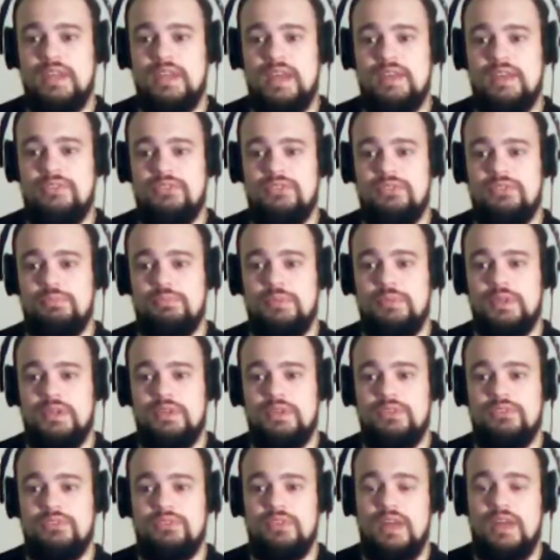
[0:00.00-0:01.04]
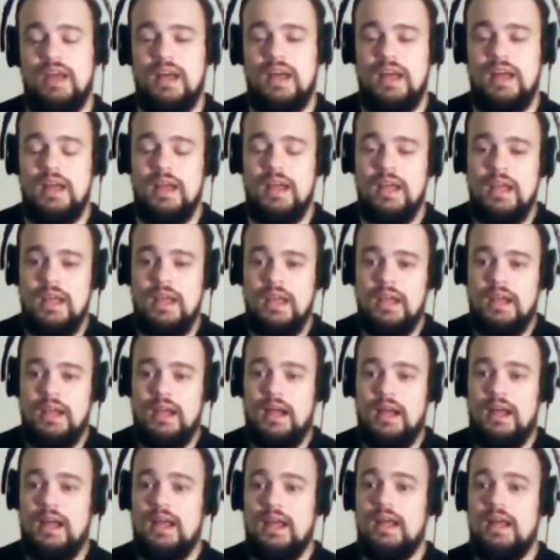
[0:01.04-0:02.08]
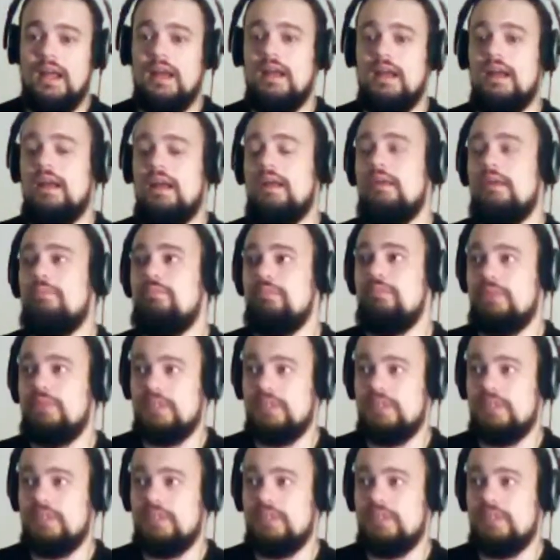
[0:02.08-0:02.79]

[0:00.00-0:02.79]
yes, because I'm